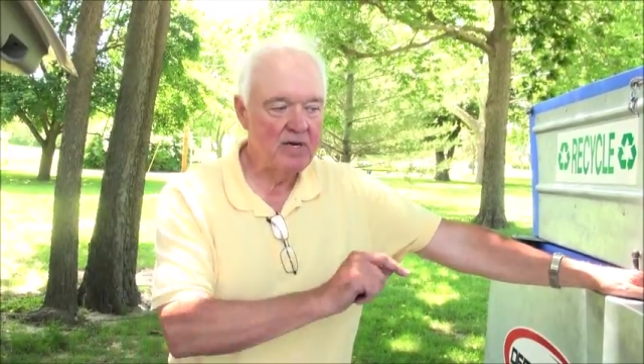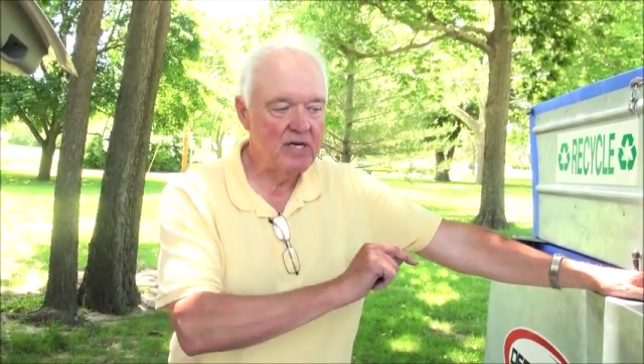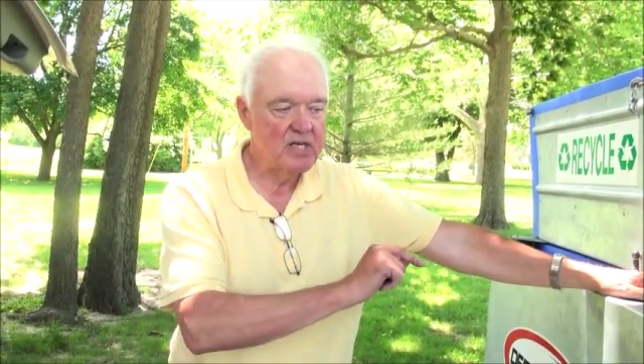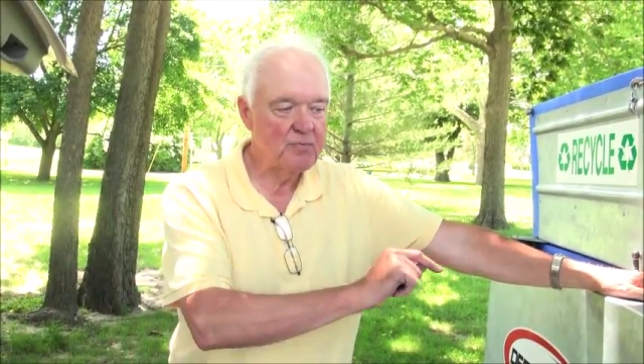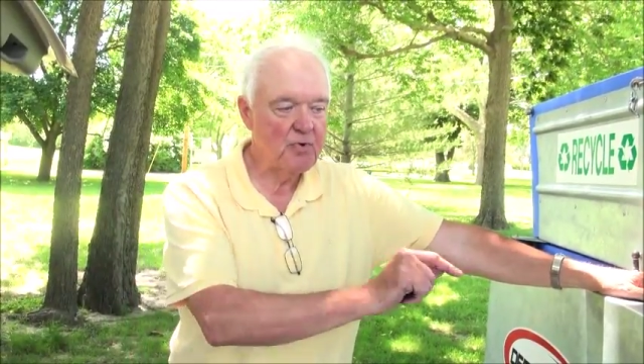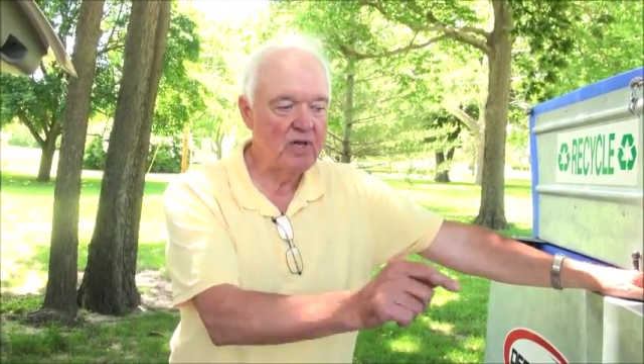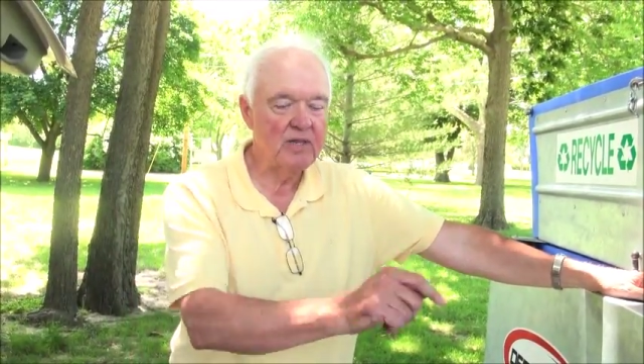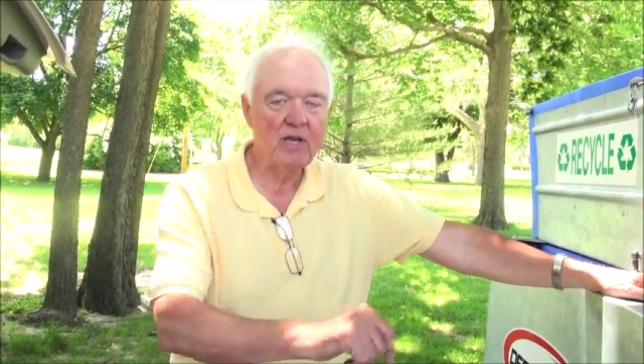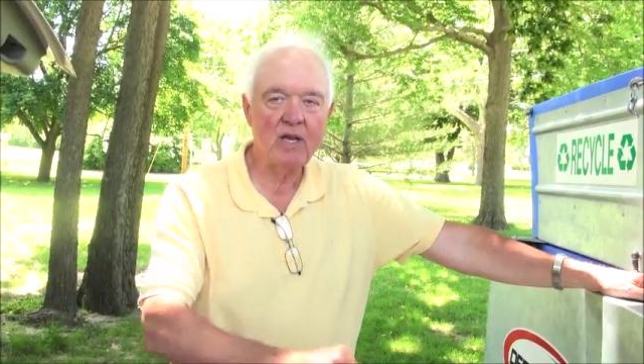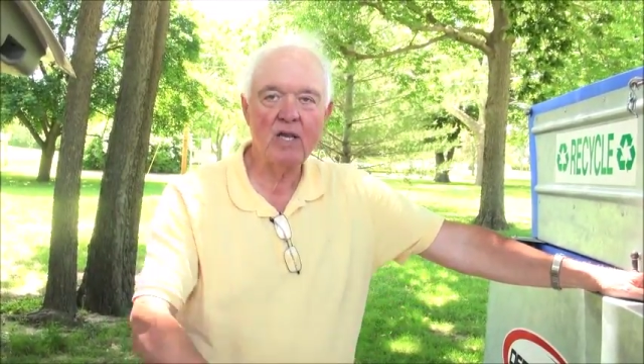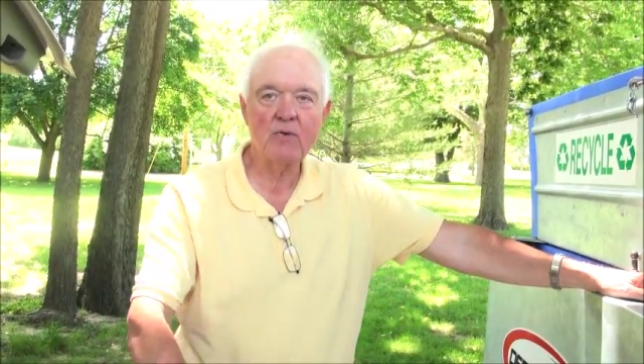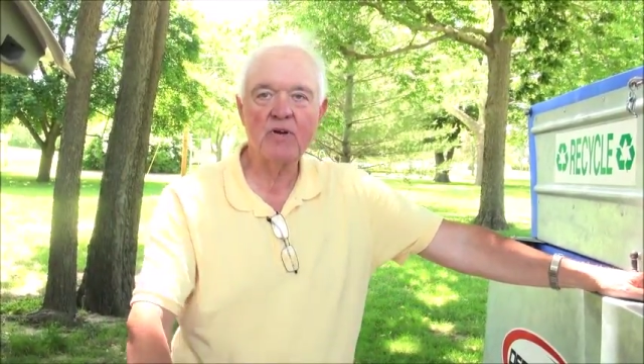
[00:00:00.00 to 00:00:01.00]
and they spray a
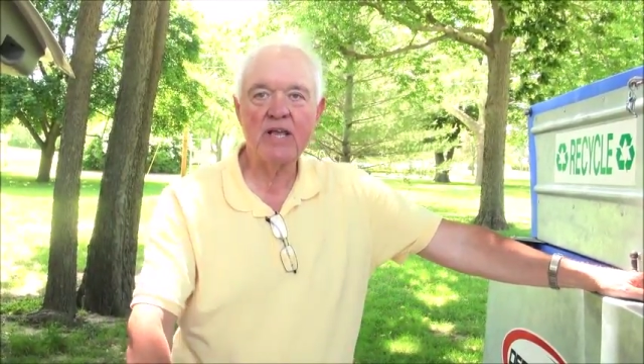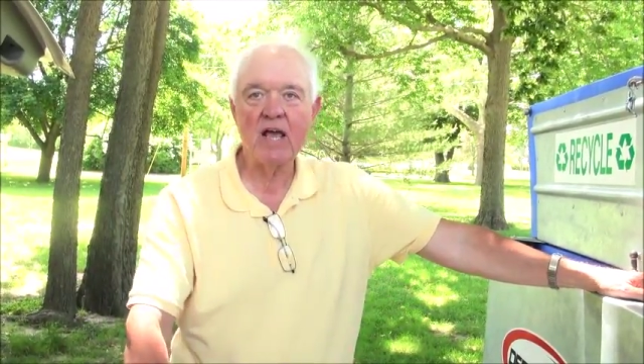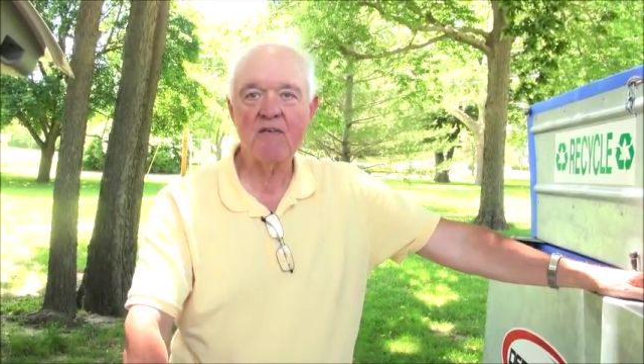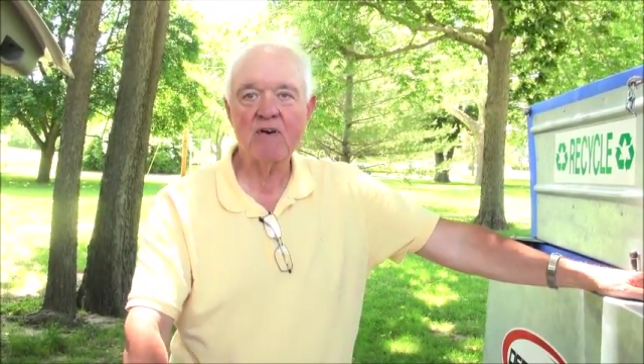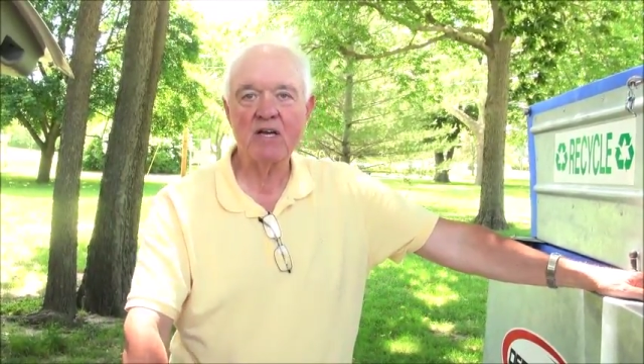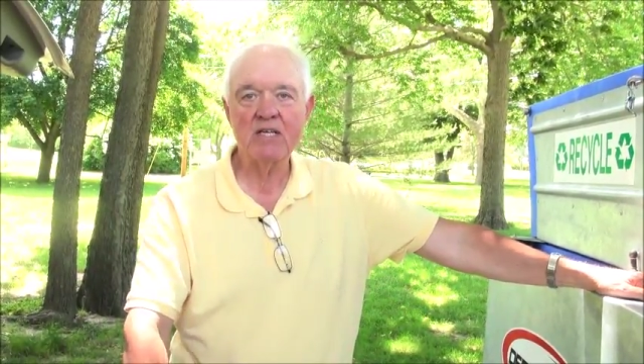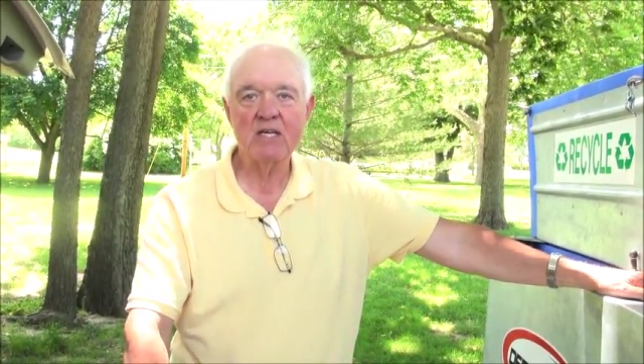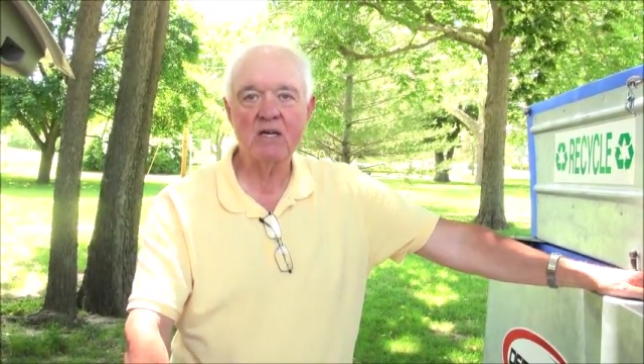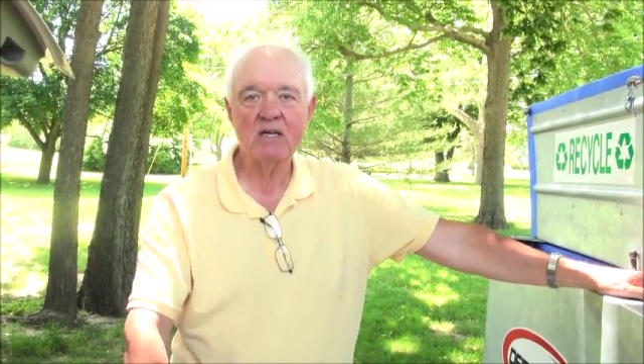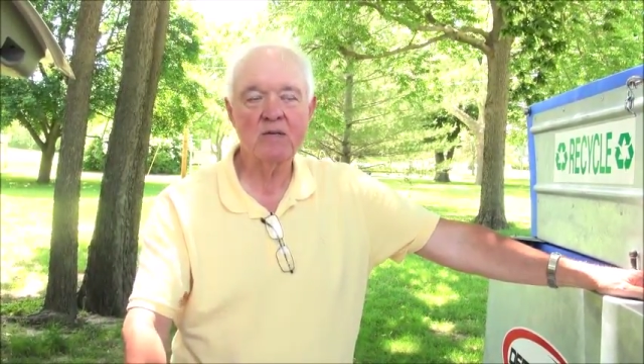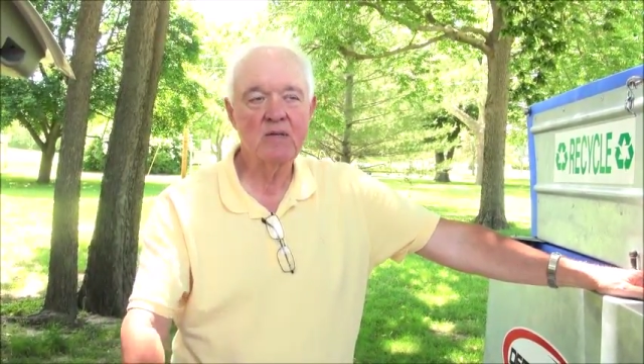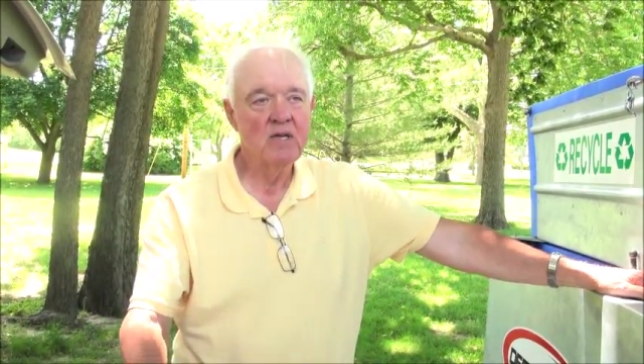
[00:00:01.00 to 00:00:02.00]
little liquid galvanizing
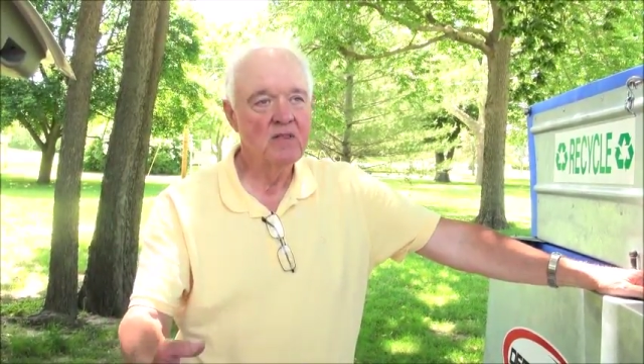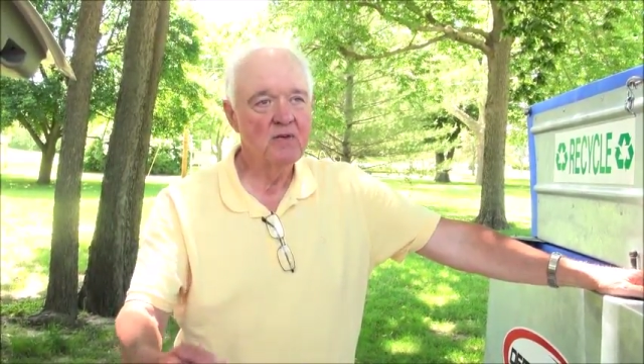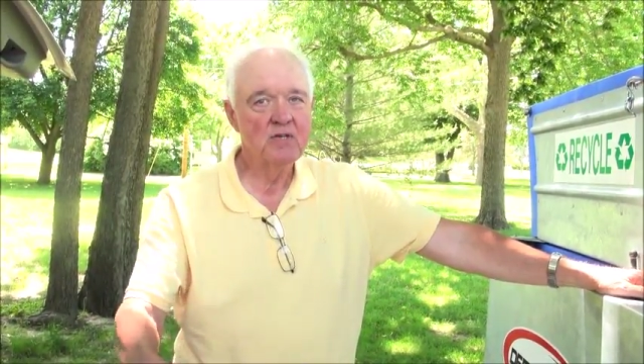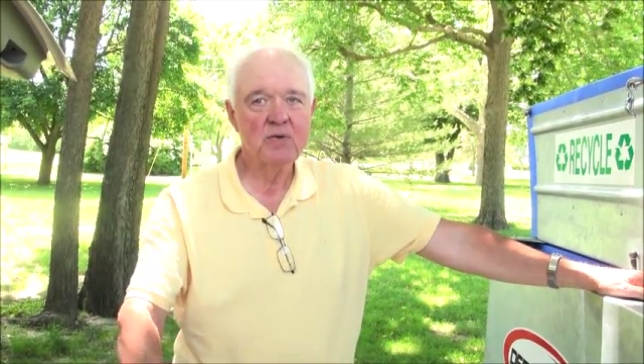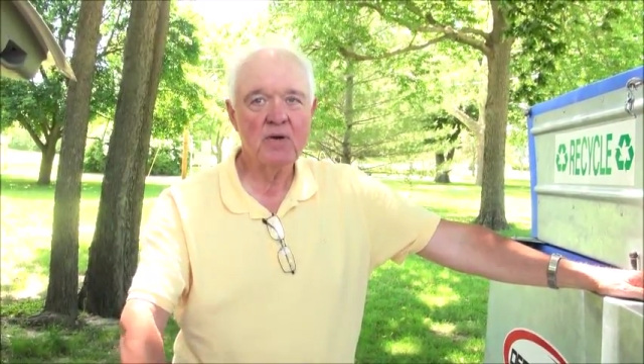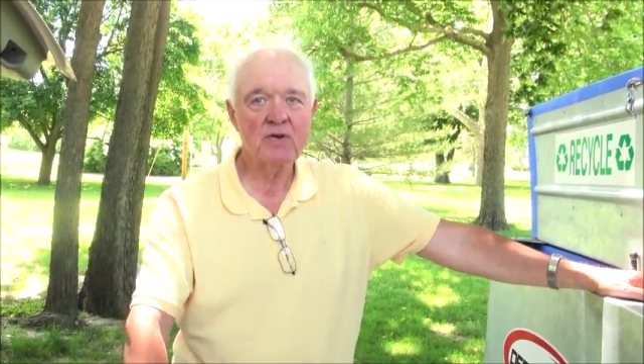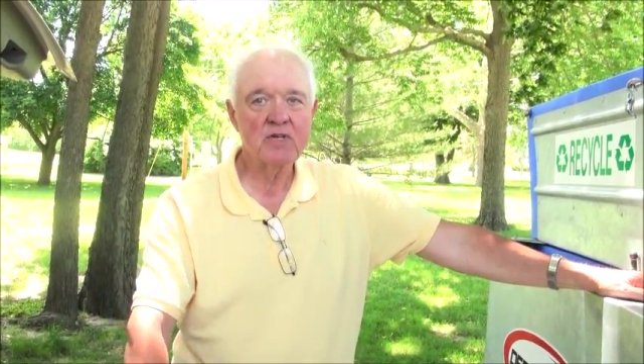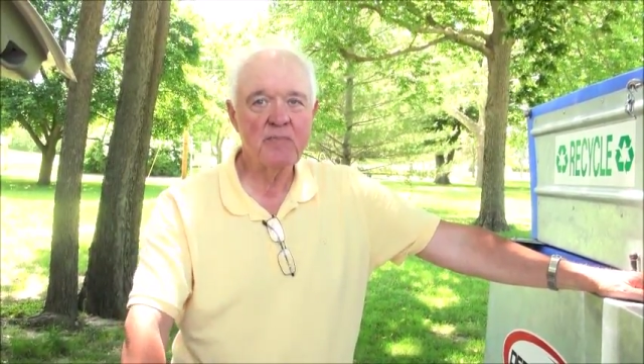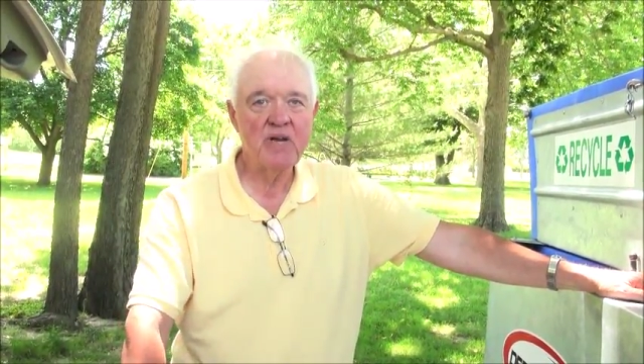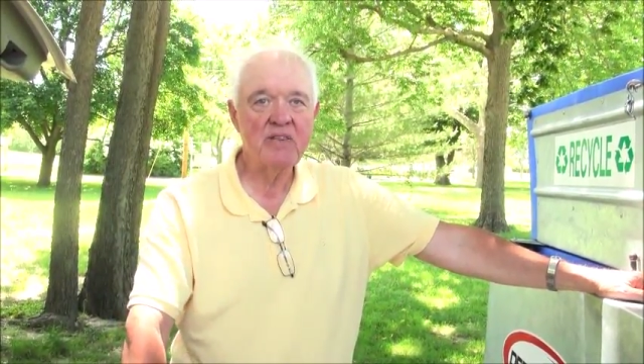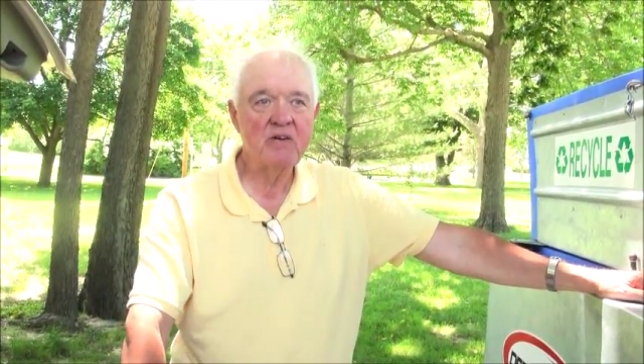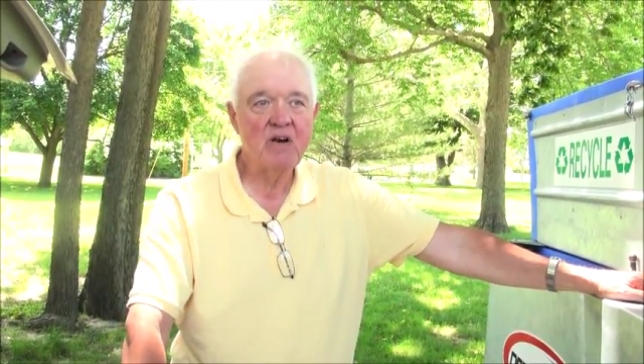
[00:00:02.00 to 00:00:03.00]
on it. Those trailers have
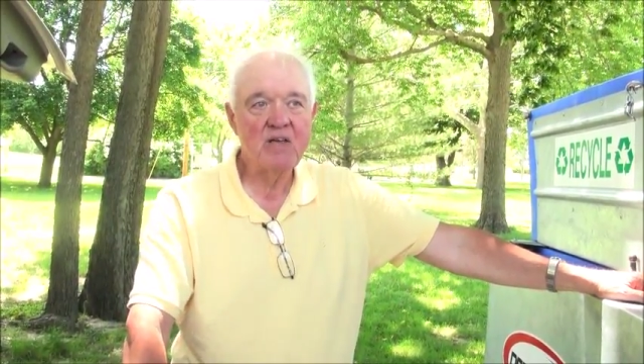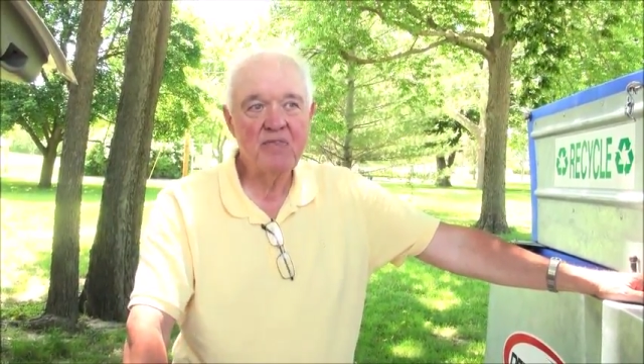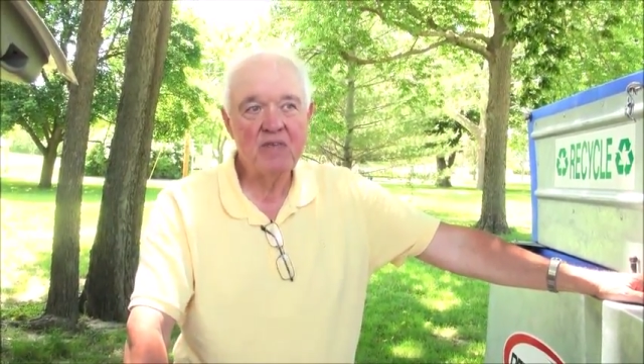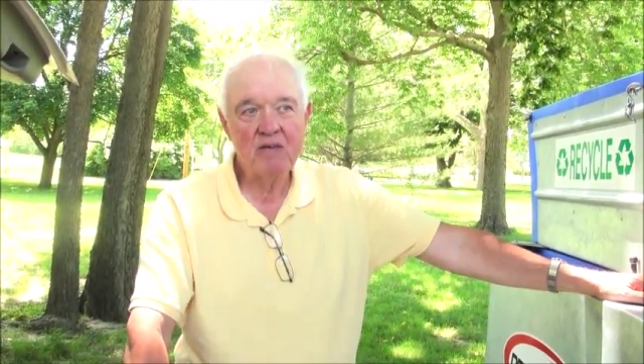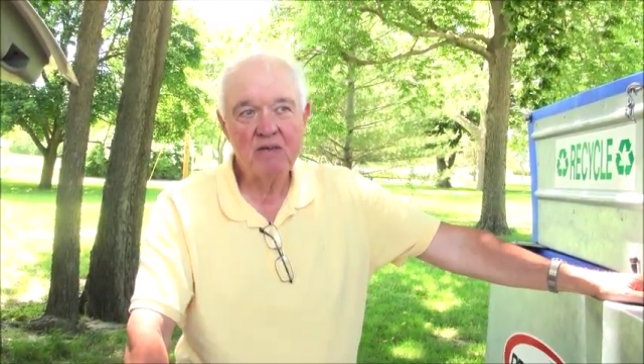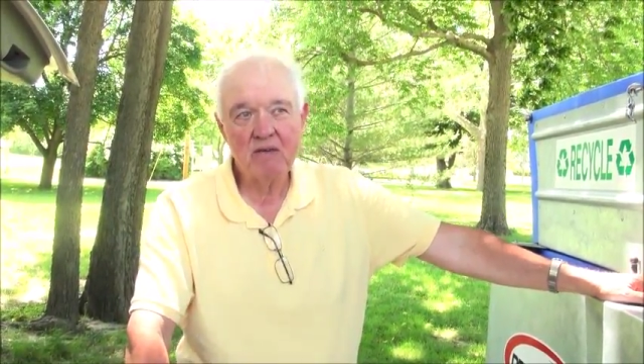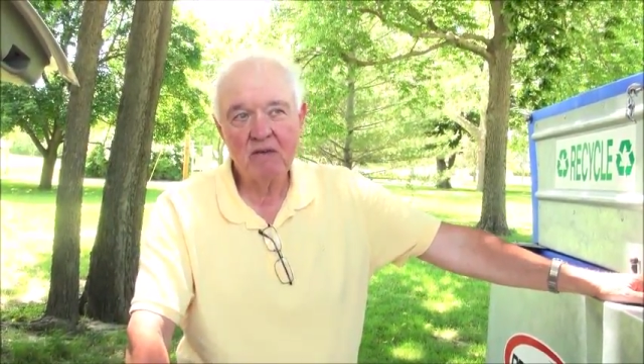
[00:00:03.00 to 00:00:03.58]
been there, I think,